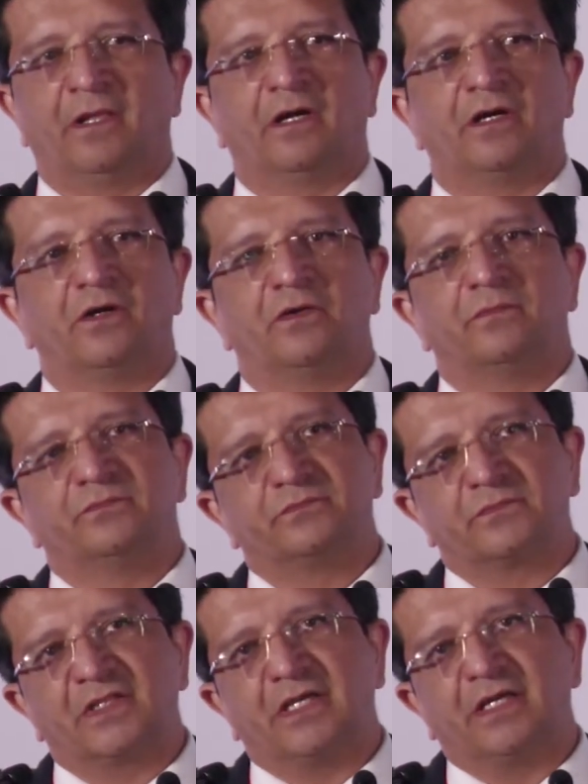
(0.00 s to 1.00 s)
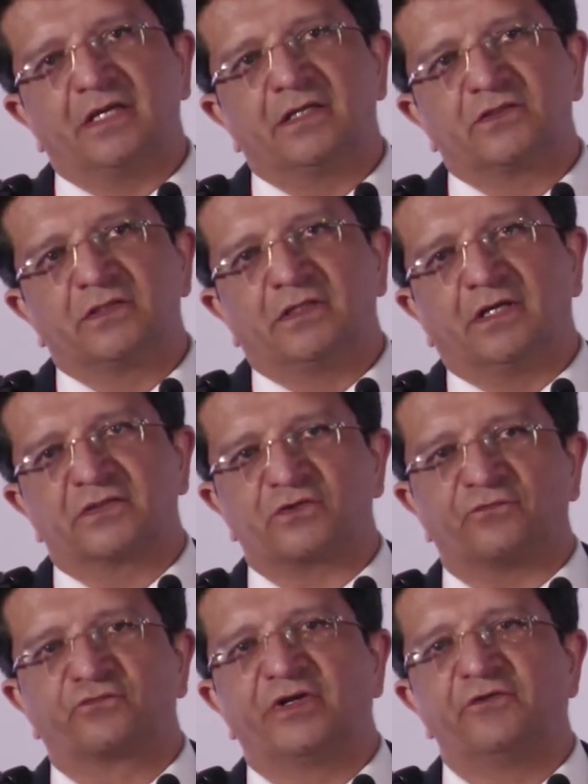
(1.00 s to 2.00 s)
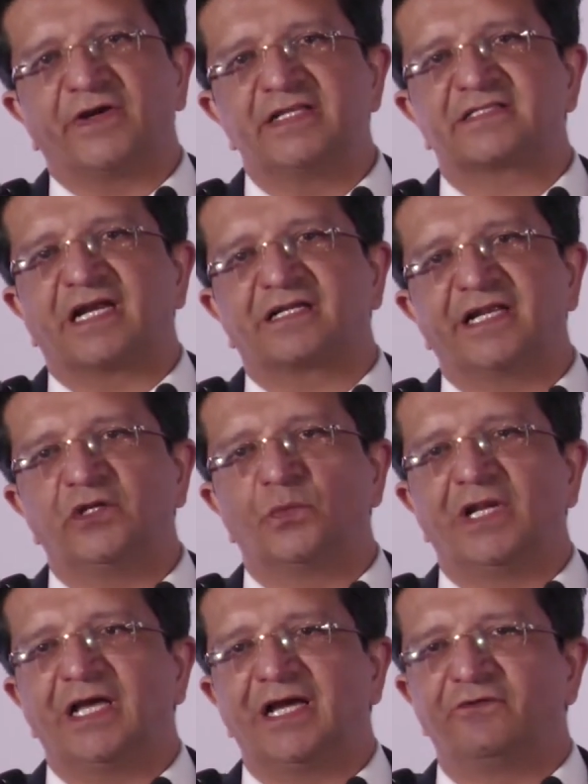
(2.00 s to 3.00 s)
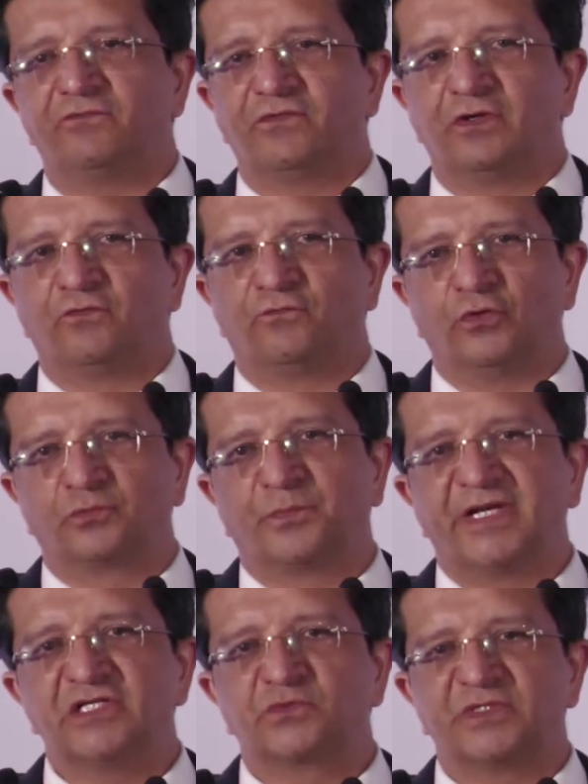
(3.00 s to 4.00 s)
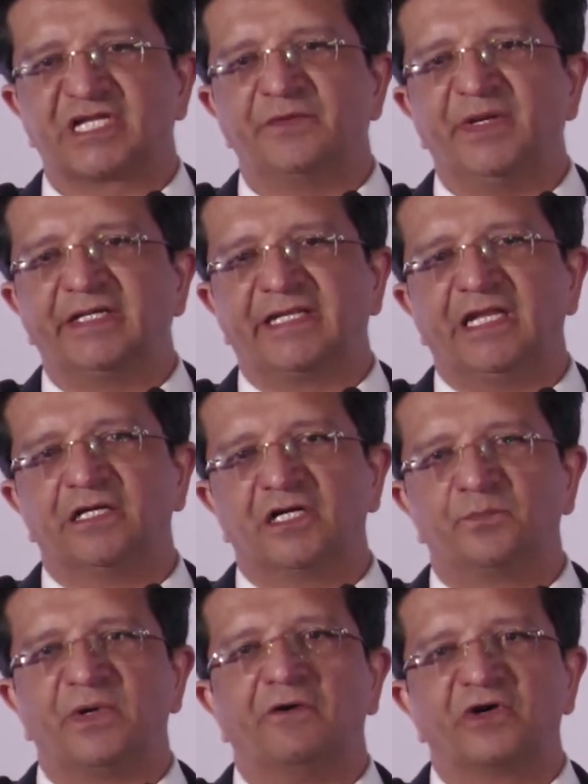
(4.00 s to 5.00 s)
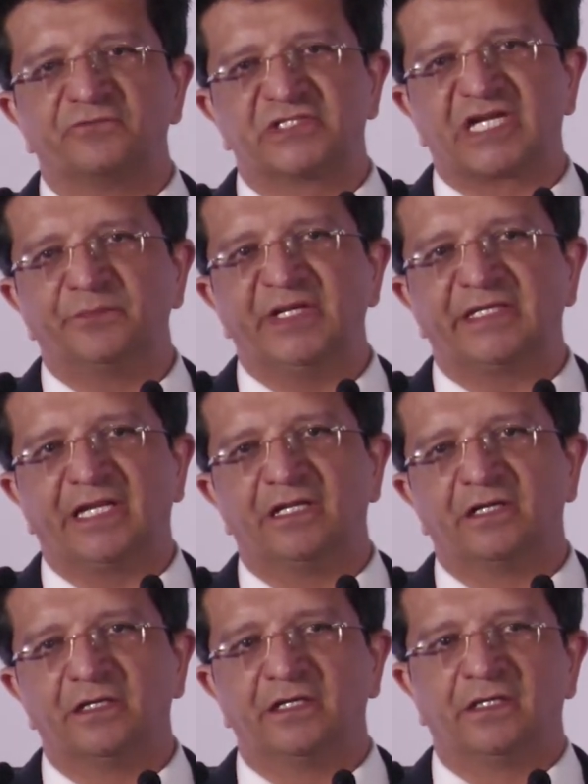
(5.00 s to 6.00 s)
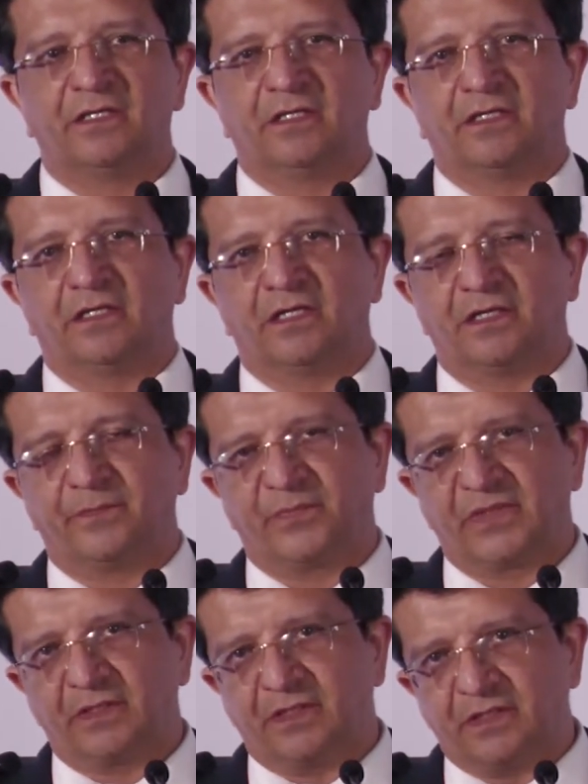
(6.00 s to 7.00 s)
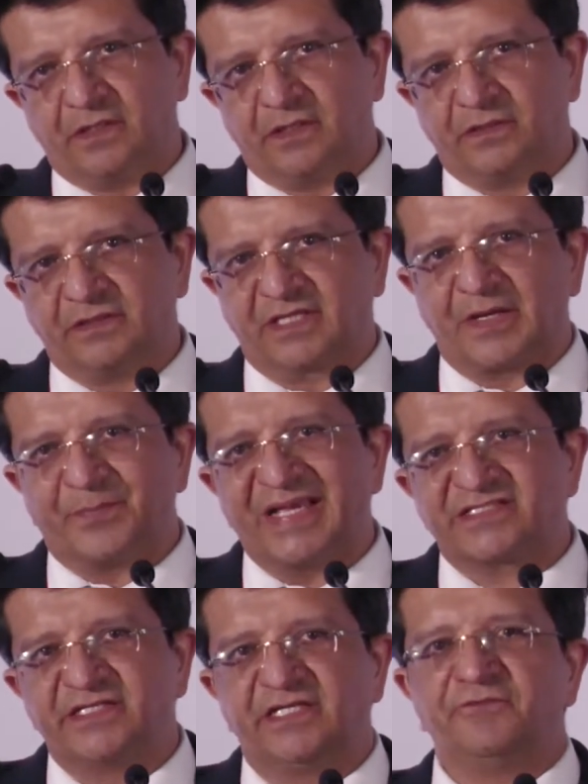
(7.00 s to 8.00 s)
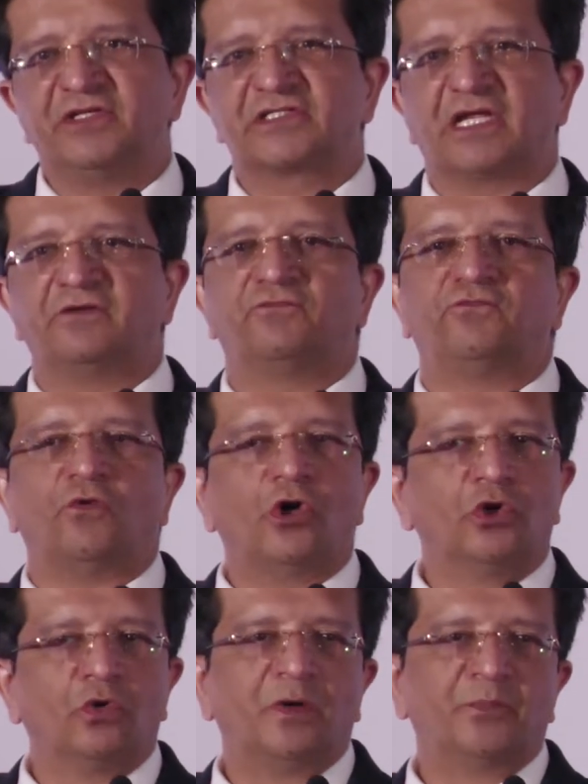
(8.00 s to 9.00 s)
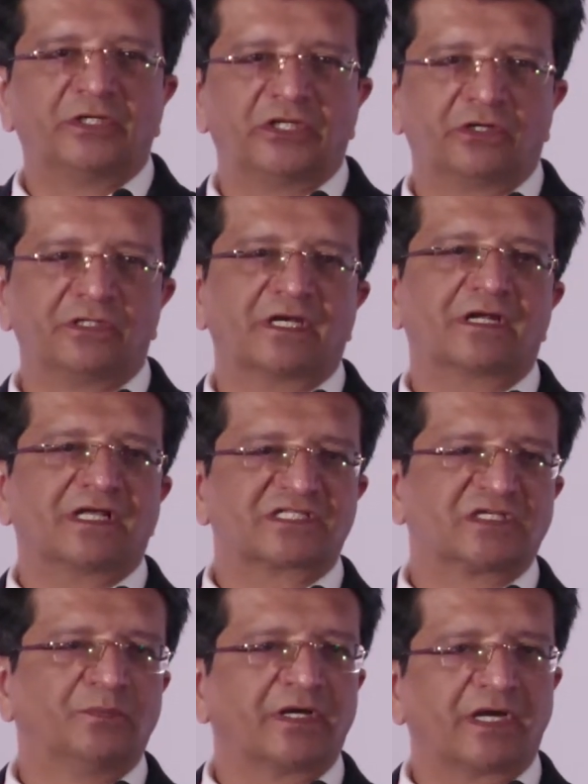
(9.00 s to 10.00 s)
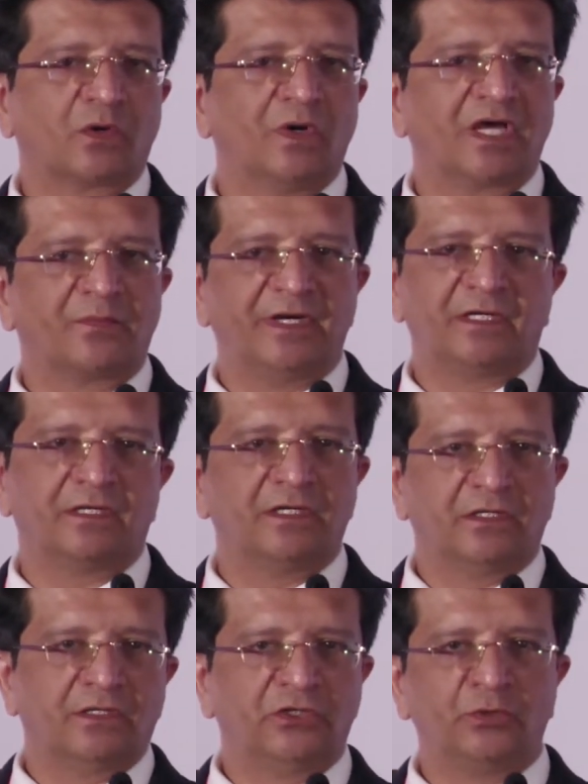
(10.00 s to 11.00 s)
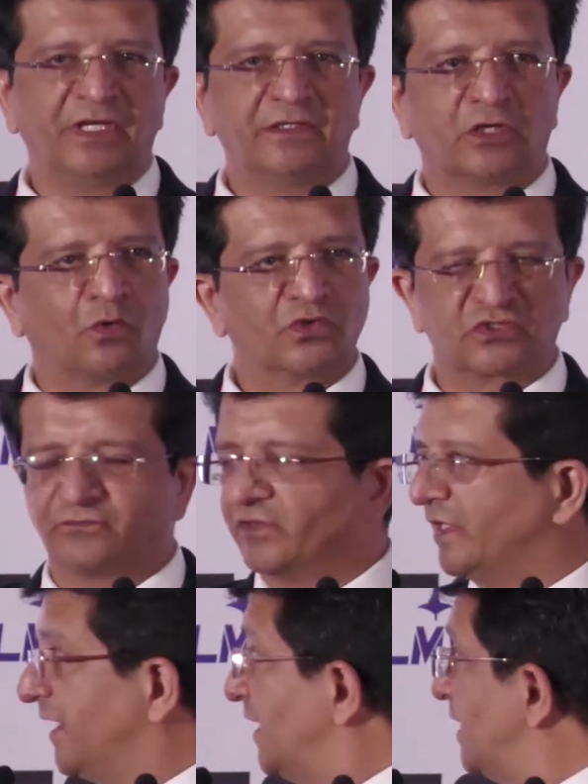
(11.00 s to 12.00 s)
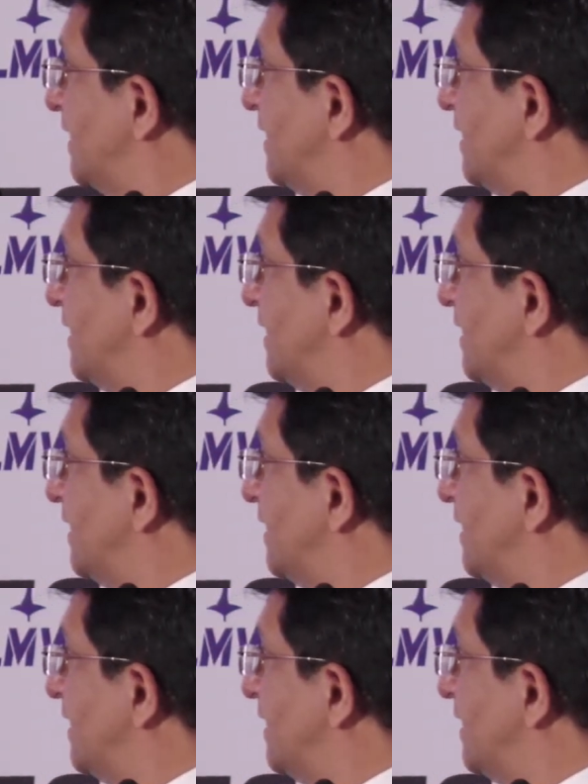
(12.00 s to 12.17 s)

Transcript: A software-defined satellite will have footprints which can be tailored, power which can be tailored, the capacity which can follow a particular customer requirement during the course of a day.